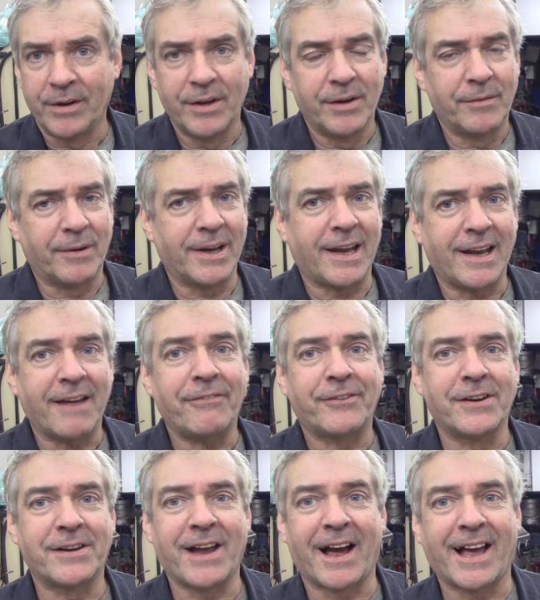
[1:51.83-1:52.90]
Well,
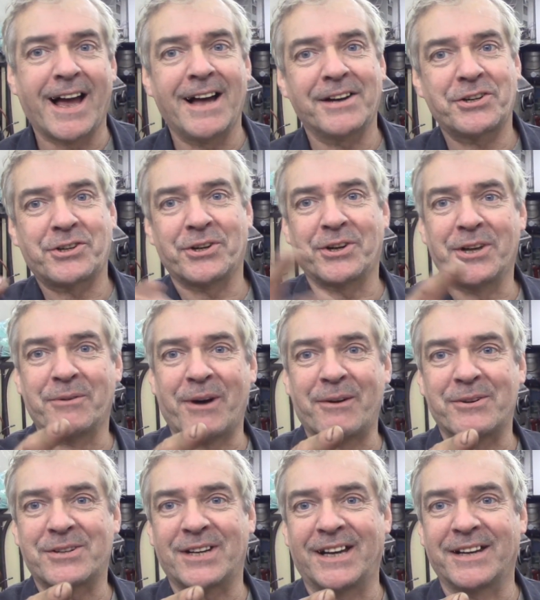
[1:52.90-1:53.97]
I can't show you
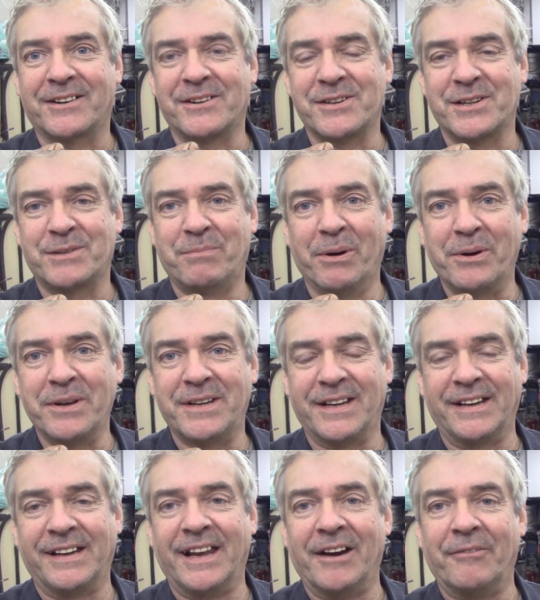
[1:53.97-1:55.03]
outside because it's
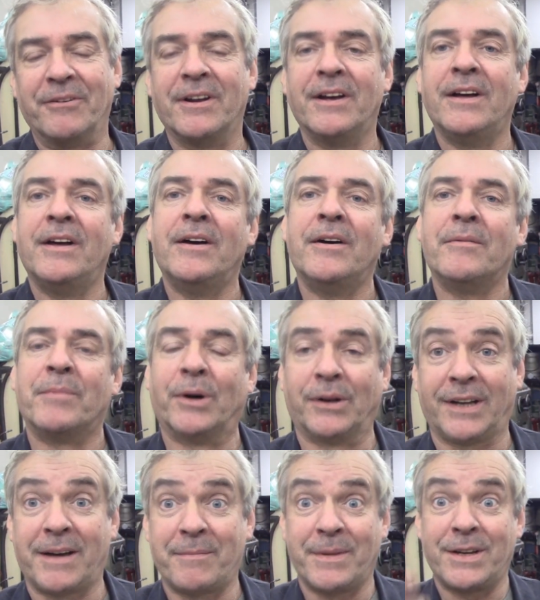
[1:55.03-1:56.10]
bucketing down, but
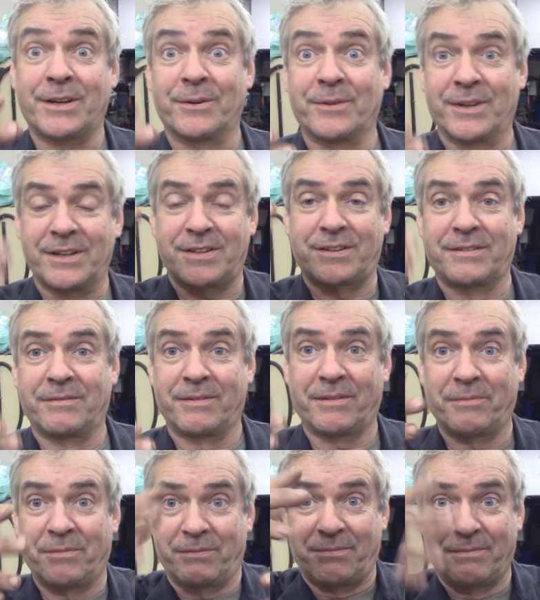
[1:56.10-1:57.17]
let me do this
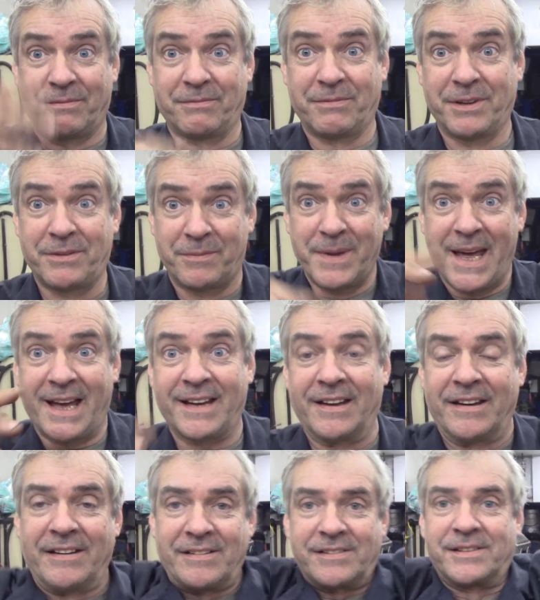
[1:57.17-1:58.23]
with my
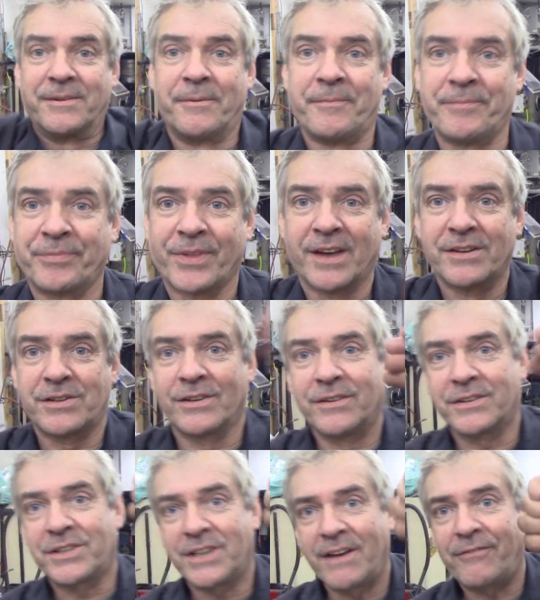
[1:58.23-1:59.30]
hands.
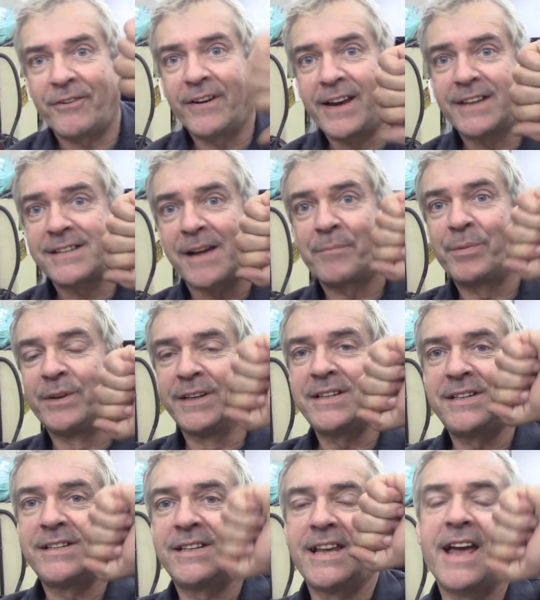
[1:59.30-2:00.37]
So say for example,
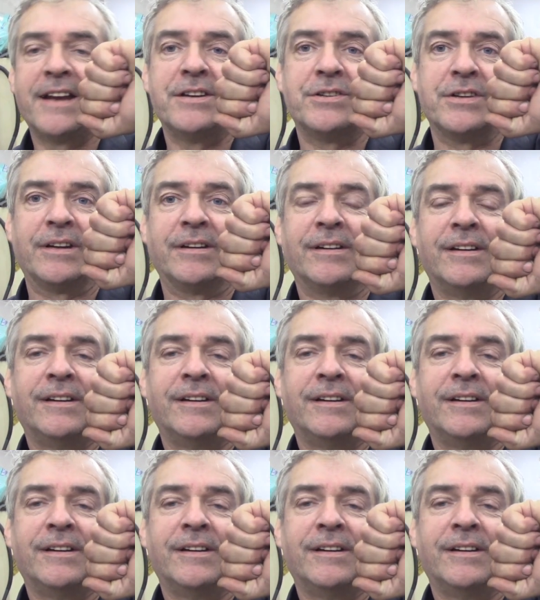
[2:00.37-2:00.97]
this is the engine,